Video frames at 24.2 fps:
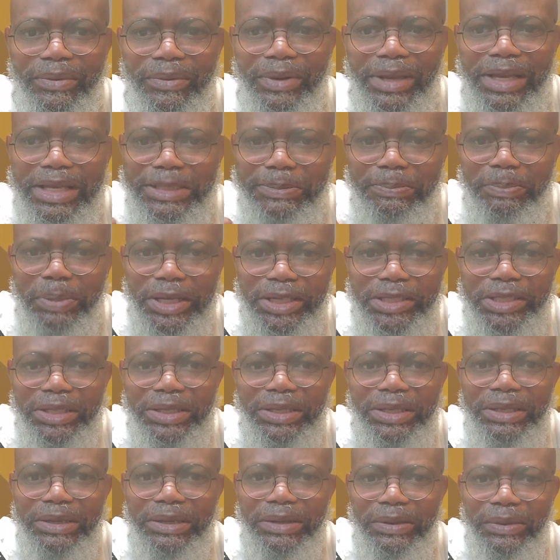
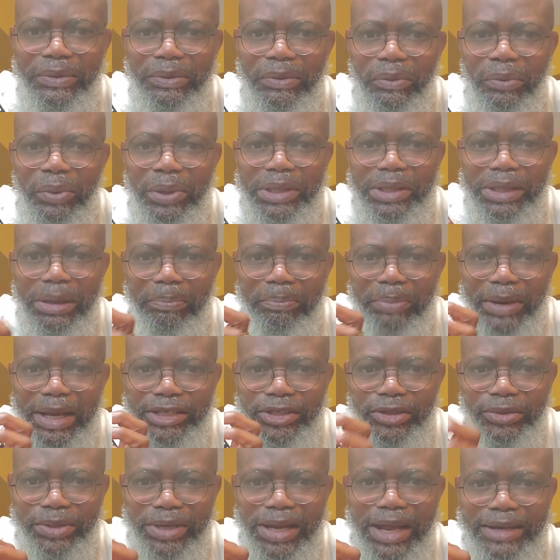especially with her
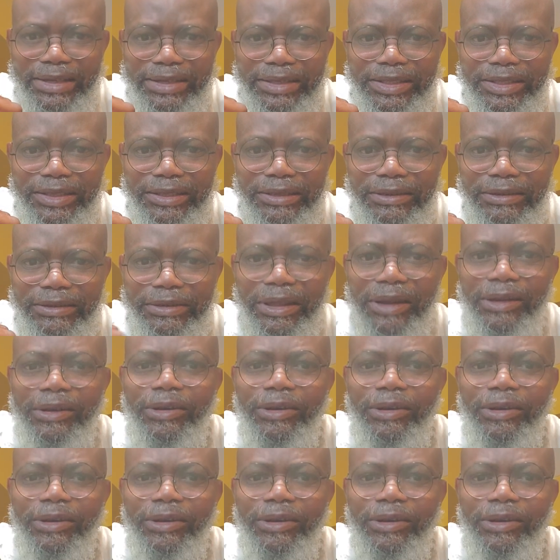personality, the